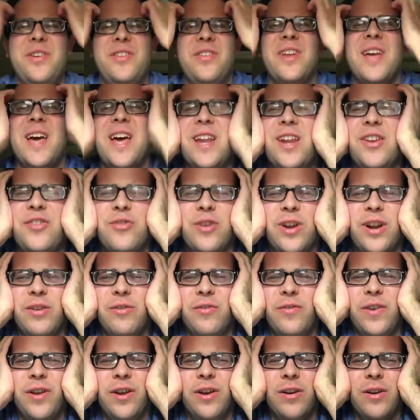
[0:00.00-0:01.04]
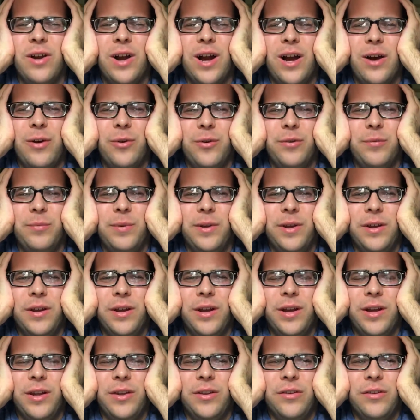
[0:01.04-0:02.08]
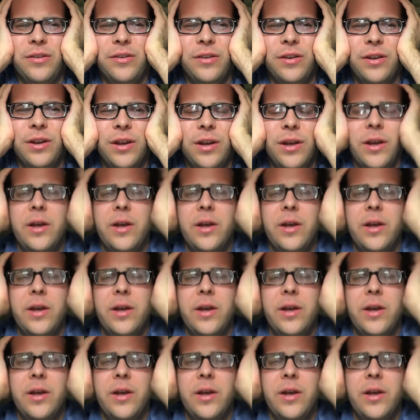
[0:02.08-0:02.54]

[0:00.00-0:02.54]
just kind of trying to figure out because,